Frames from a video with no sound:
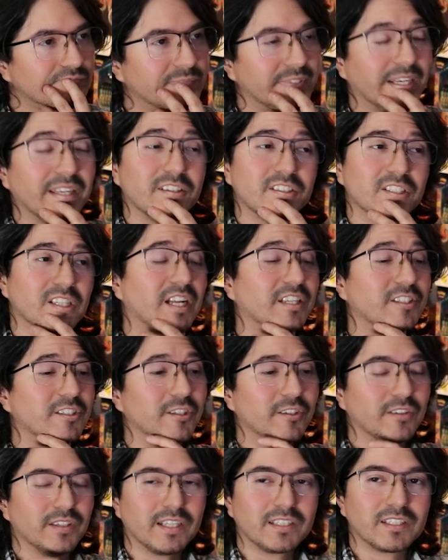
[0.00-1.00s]
Yeah, there's a lot to
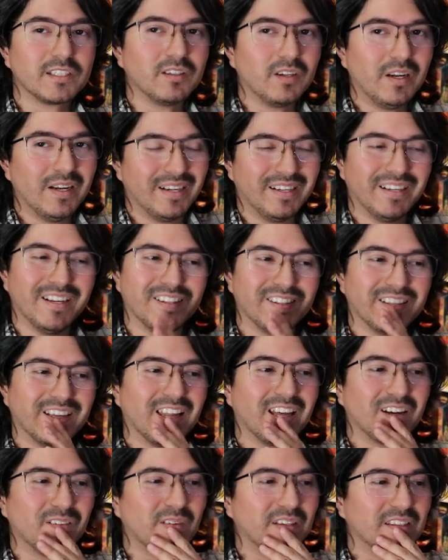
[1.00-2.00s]
do. That's another thing I
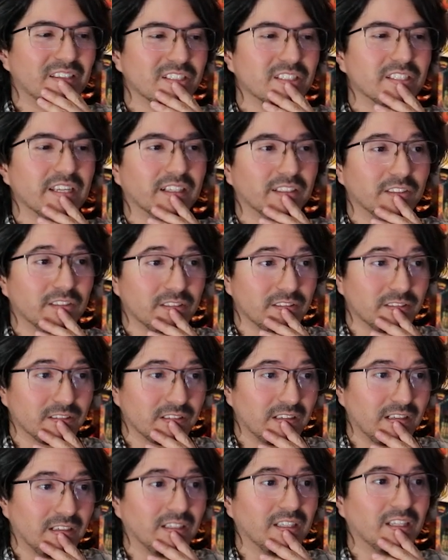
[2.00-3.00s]
like about this deck. There's
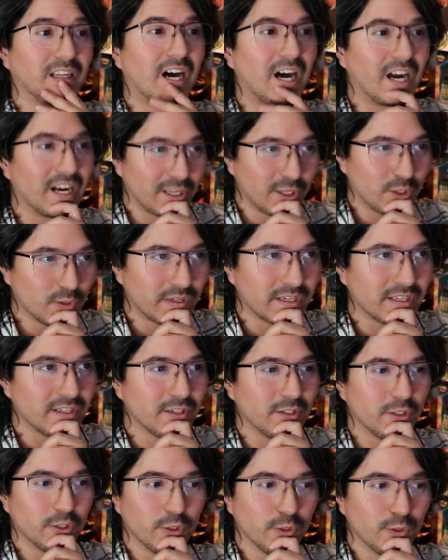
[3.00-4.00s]
a lot you can
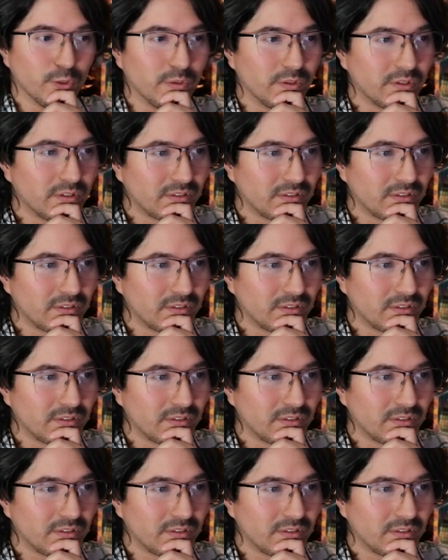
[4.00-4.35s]
do.